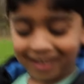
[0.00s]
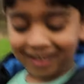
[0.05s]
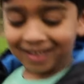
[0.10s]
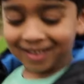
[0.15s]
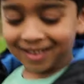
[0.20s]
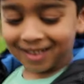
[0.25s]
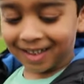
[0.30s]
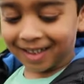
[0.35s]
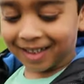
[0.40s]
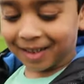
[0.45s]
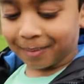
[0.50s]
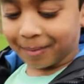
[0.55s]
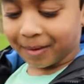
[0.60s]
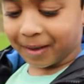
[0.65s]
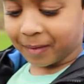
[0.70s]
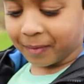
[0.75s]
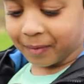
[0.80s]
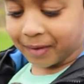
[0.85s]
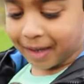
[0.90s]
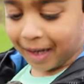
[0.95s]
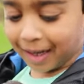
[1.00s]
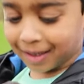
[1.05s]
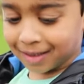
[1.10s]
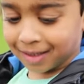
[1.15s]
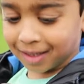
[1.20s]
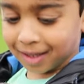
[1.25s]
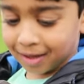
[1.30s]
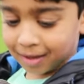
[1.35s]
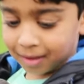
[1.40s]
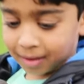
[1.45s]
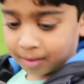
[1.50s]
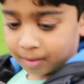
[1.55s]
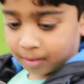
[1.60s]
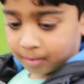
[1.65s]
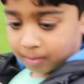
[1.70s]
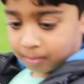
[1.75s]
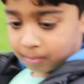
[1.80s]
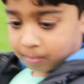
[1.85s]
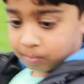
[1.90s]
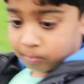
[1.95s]
looks like a bit of a dancer.
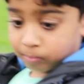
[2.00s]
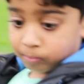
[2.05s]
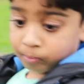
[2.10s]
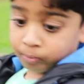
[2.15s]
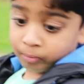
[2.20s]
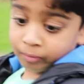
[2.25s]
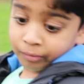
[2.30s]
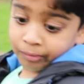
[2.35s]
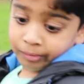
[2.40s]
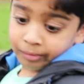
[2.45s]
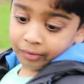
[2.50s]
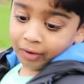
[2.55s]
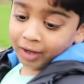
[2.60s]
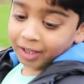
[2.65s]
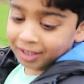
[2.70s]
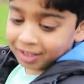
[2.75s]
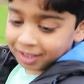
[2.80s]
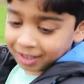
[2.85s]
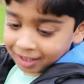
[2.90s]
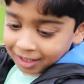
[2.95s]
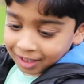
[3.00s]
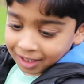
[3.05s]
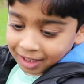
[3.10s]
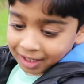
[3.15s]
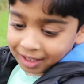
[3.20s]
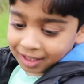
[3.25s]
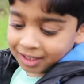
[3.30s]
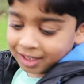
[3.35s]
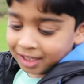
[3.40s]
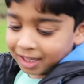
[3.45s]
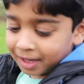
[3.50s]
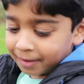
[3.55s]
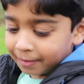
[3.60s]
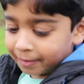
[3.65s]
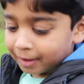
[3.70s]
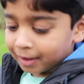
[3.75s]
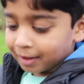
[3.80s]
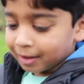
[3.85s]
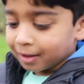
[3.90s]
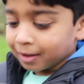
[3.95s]
What? She
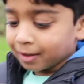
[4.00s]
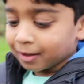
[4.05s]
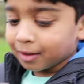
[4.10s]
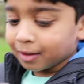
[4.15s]
even...